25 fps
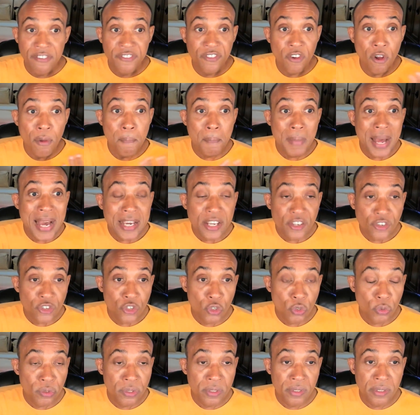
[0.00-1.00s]
For my
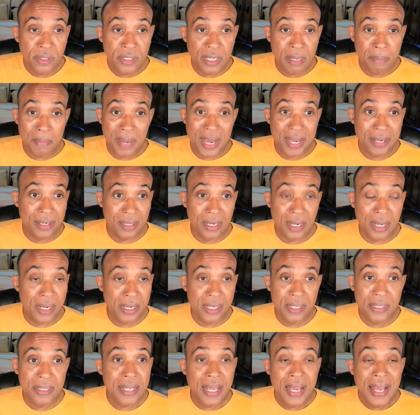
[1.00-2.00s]
students and my
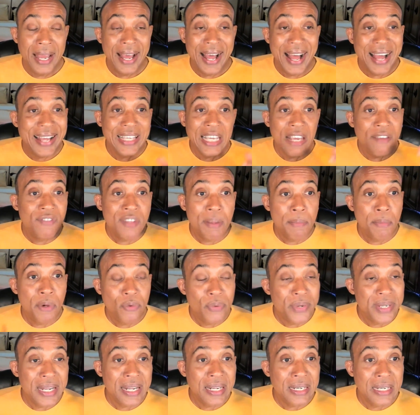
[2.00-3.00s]
clients, I give them a
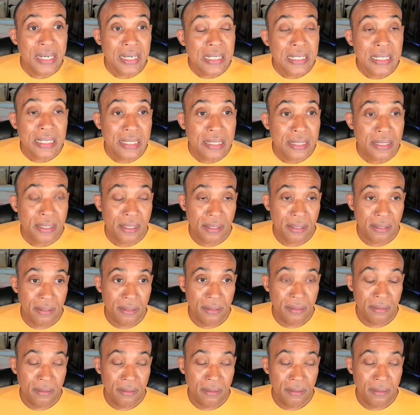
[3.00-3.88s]
reading list.